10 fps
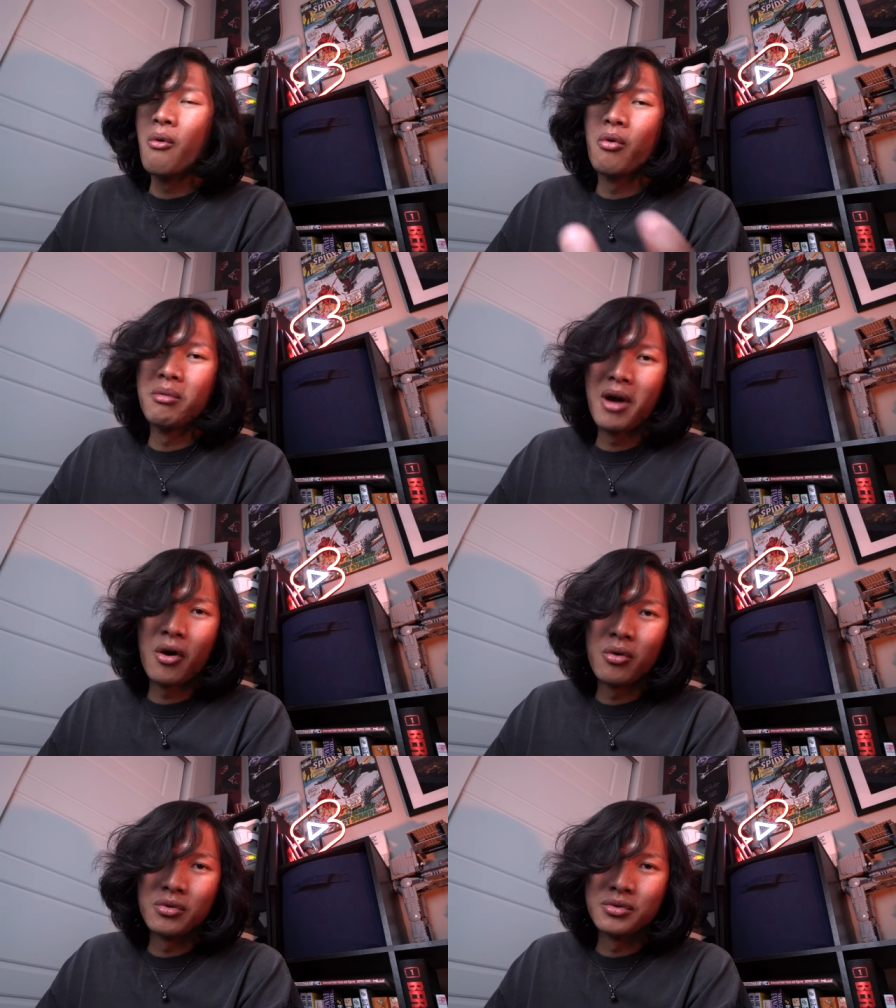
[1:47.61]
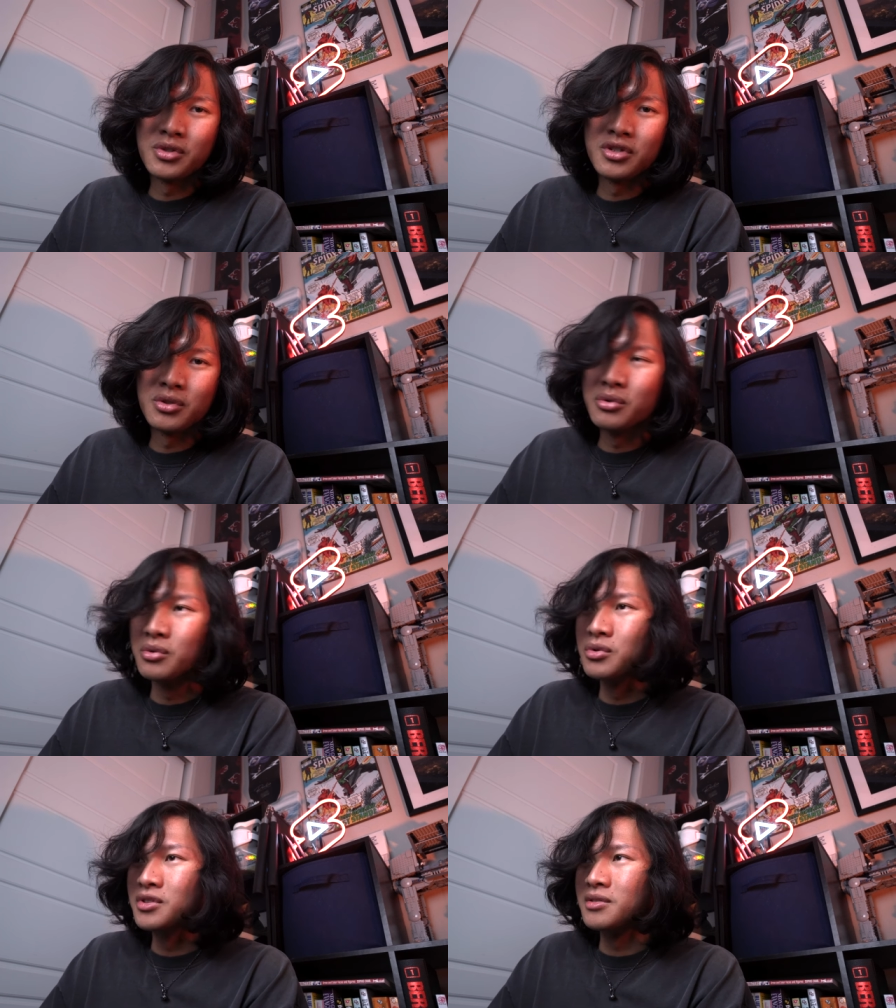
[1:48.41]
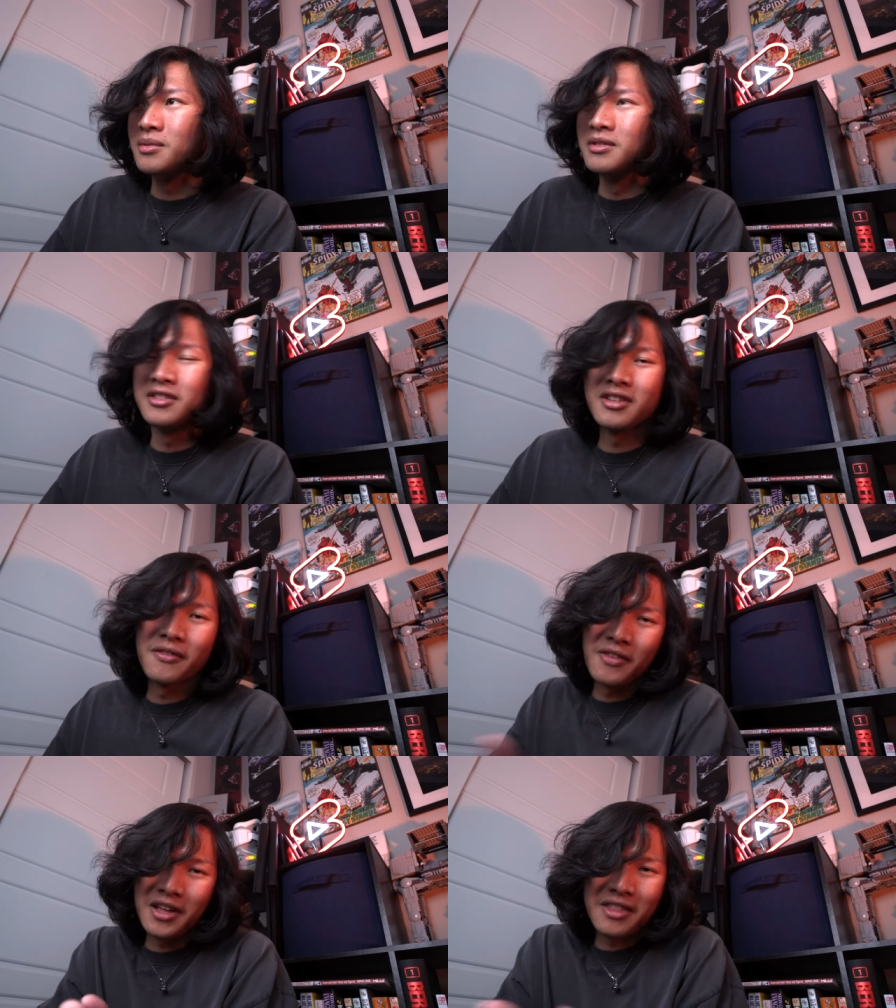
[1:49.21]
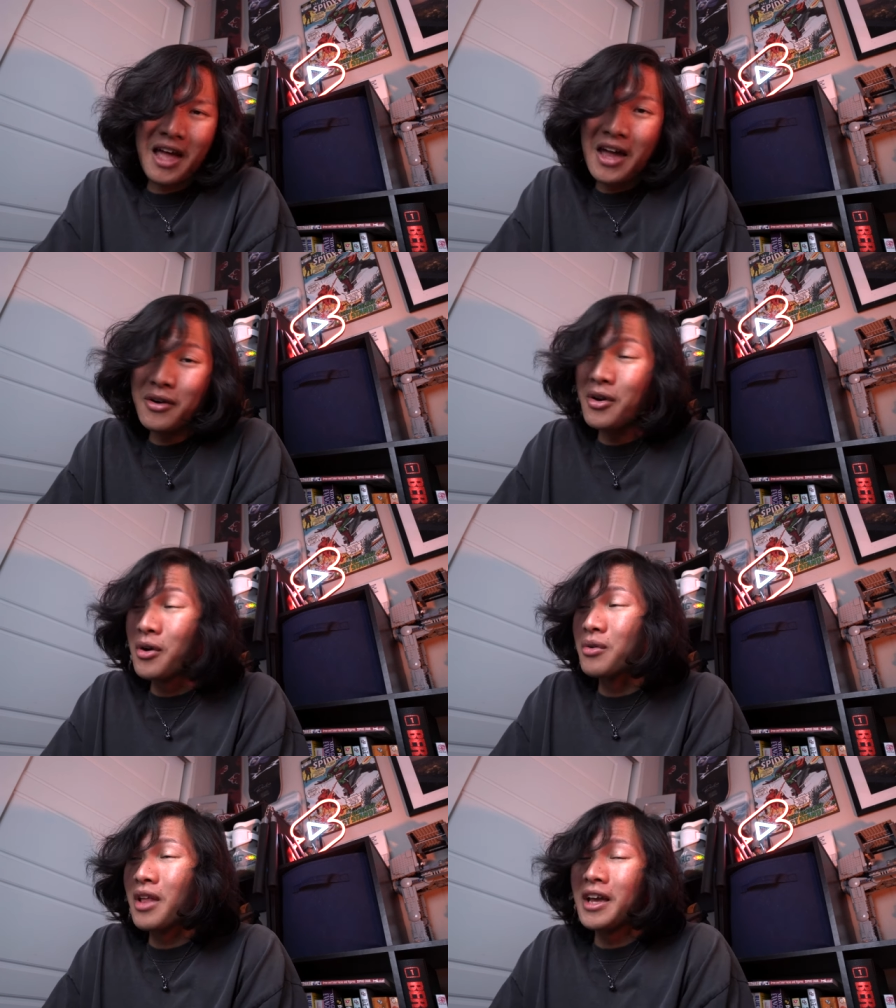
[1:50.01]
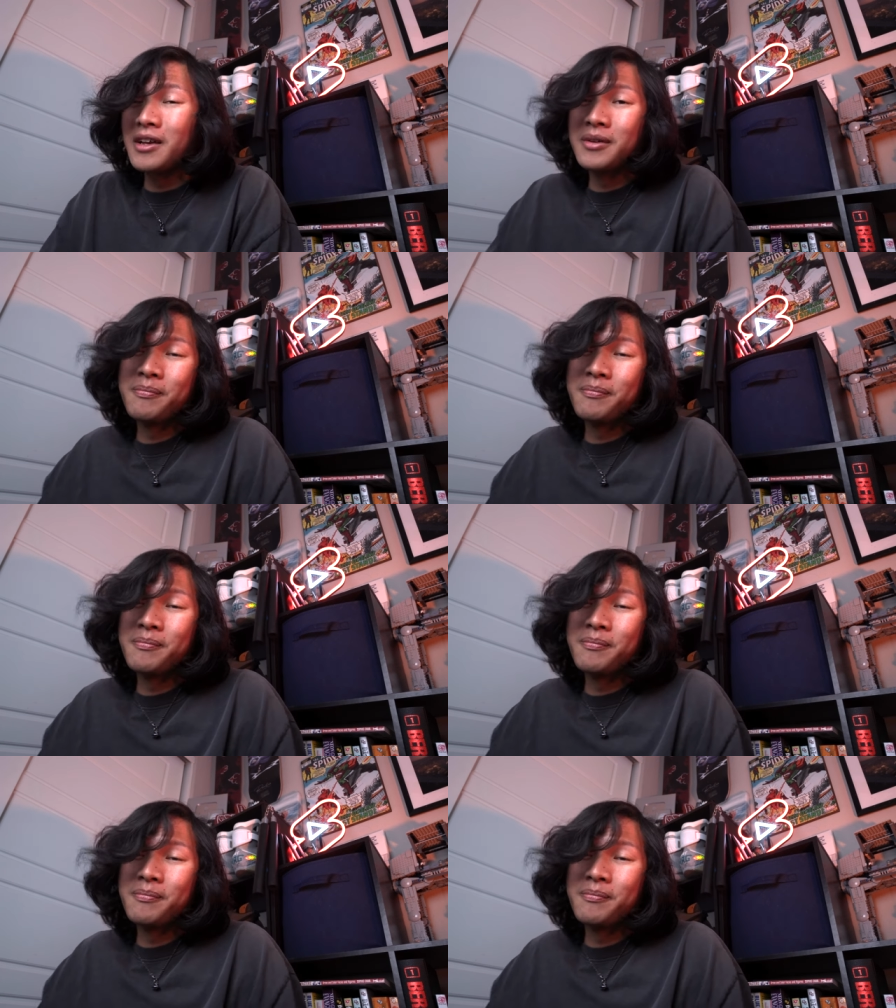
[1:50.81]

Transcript: one of my old shoes and stuff like that. I don't know, like